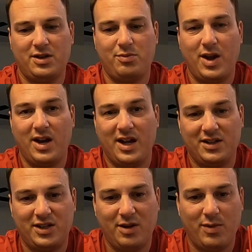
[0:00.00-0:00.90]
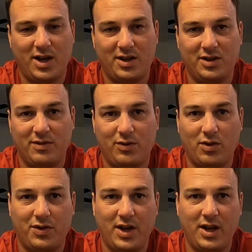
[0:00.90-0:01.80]
may not seem like a
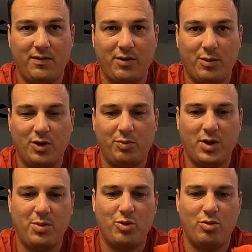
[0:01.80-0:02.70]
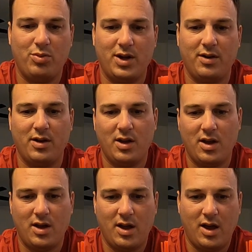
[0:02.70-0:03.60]
difficult thing for most people, but
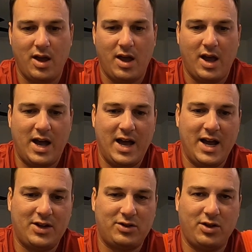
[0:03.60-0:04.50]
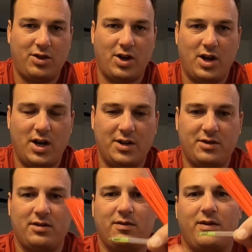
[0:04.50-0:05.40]
I actually
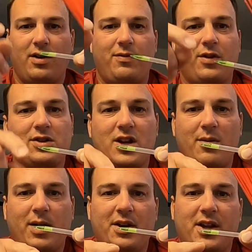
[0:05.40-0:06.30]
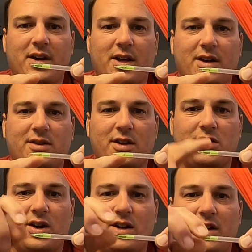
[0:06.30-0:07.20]
thought the very first time I did this
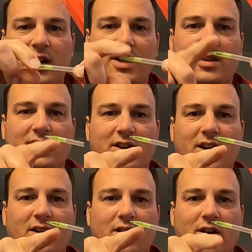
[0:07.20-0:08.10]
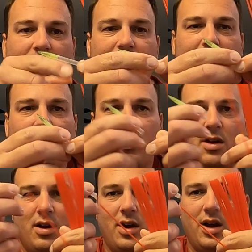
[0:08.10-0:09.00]
that you had to take this end off,
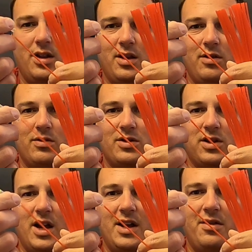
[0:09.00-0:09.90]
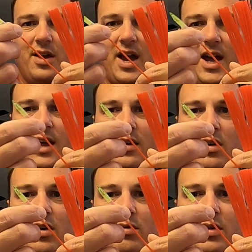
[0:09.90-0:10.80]
and then you would slide that
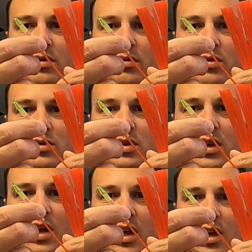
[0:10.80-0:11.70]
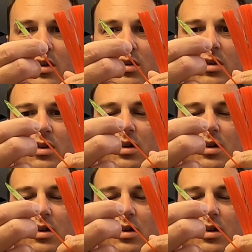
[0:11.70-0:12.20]
all the way through to the end